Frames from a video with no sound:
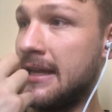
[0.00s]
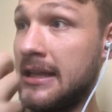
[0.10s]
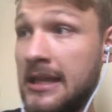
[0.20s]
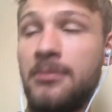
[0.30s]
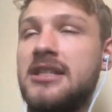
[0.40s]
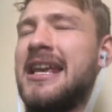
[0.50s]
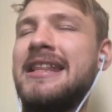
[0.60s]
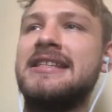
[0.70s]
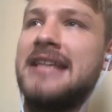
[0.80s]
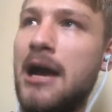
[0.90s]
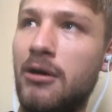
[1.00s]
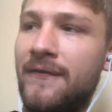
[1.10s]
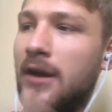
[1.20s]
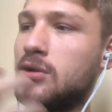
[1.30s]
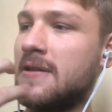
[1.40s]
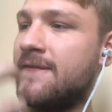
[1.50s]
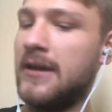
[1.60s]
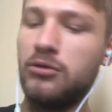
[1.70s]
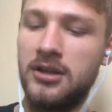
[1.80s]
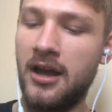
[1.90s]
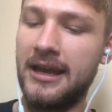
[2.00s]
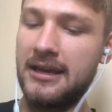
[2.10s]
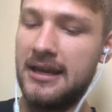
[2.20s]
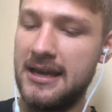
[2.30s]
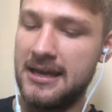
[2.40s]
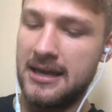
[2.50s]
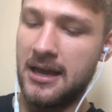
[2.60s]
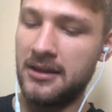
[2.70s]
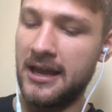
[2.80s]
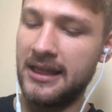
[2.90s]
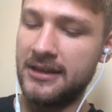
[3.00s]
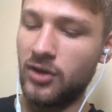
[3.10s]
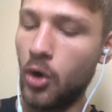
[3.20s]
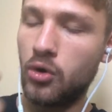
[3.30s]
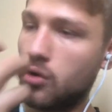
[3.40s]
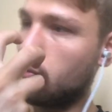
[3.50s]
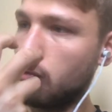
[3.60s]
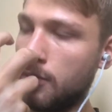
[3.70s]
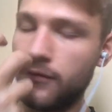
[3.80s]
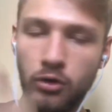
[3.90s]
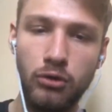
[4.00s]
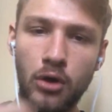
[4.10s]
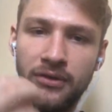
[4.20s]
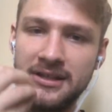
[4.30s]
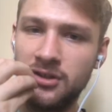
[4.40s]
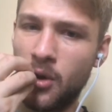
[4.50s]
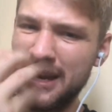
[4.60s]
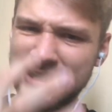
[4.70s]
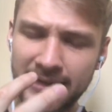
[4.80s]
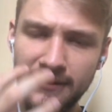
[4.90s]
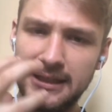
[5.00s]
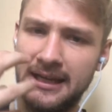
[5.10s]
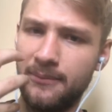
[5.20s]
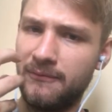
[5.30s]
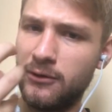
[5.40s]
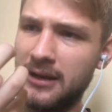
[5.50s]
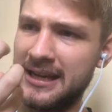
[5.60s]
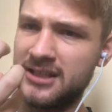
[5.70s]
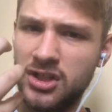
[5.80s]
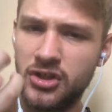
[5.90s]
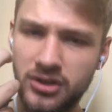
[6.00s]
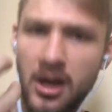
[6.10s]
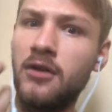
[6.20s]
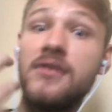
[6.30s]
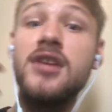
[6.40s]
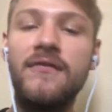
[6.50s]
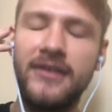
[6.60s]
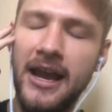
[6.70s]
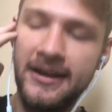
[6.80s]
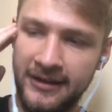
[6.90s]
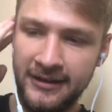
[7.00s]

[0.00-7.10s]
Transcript: I'm just saying this is how it feels. It feels like there's no room for growth, there's no activity, and feel like it's just kind of suffocating in a